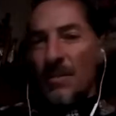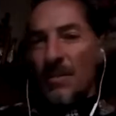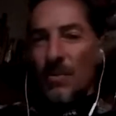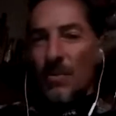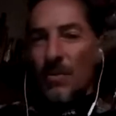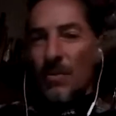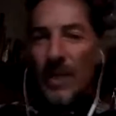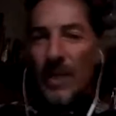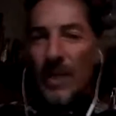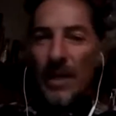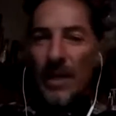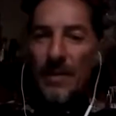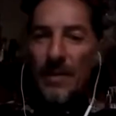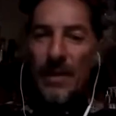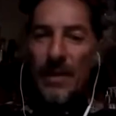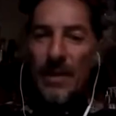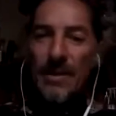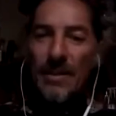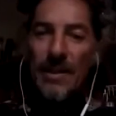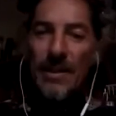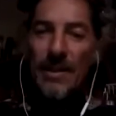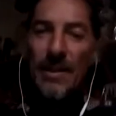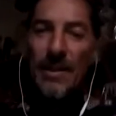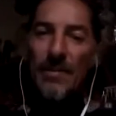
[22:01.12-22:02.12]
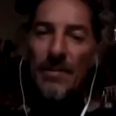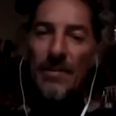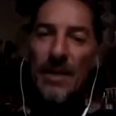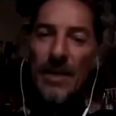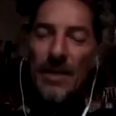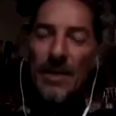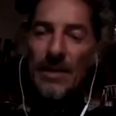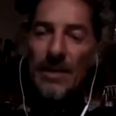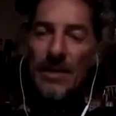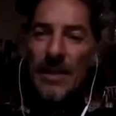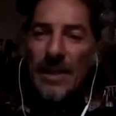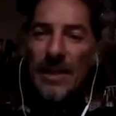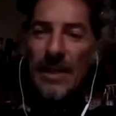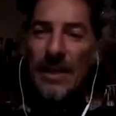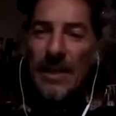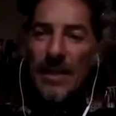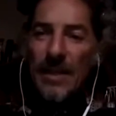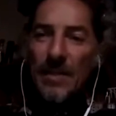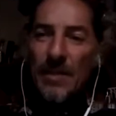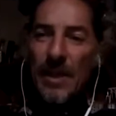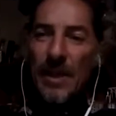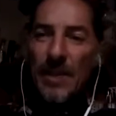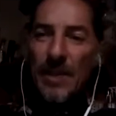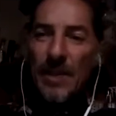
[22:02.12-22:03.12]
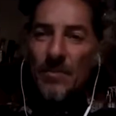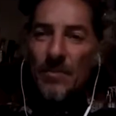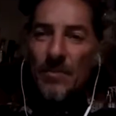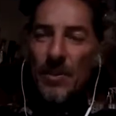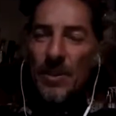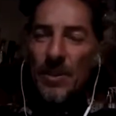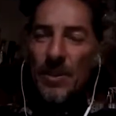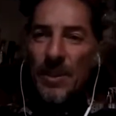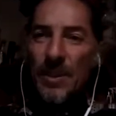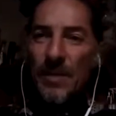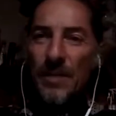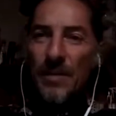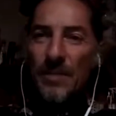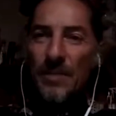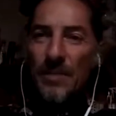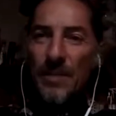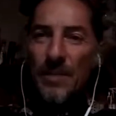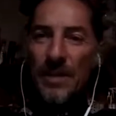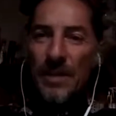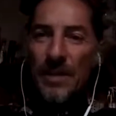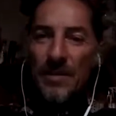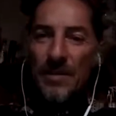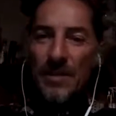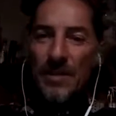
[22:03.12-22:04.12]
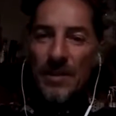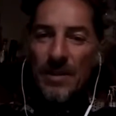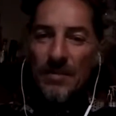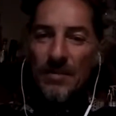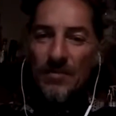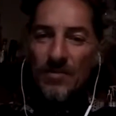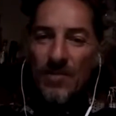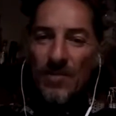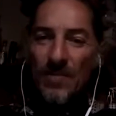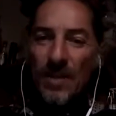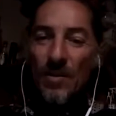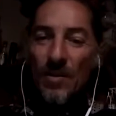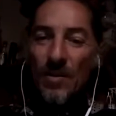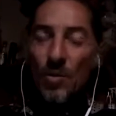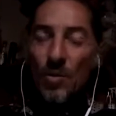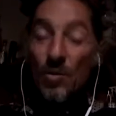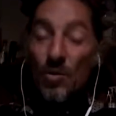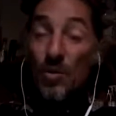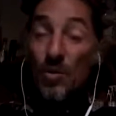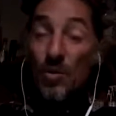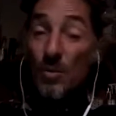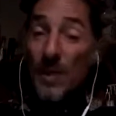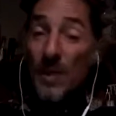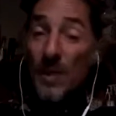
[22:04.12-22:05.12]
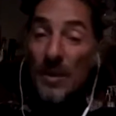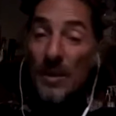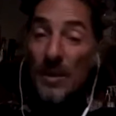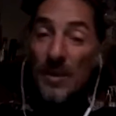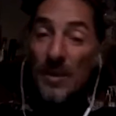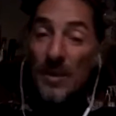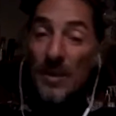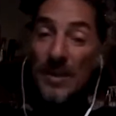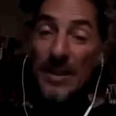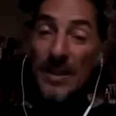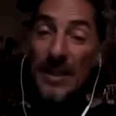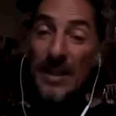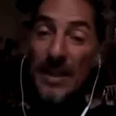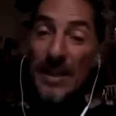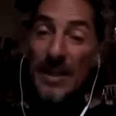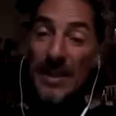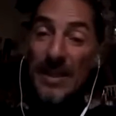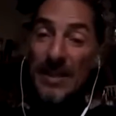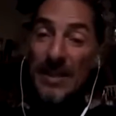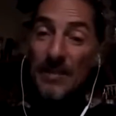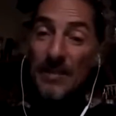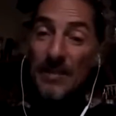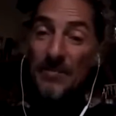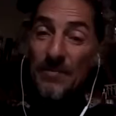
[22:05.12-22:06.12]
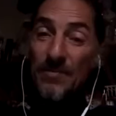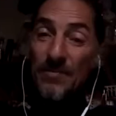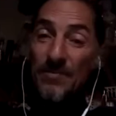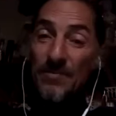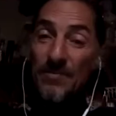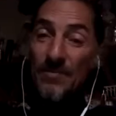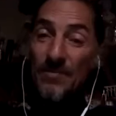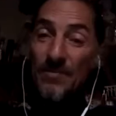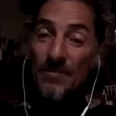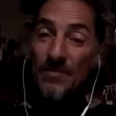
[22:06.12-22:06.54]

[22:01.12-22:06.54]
we had that the other day. I put it in the group. A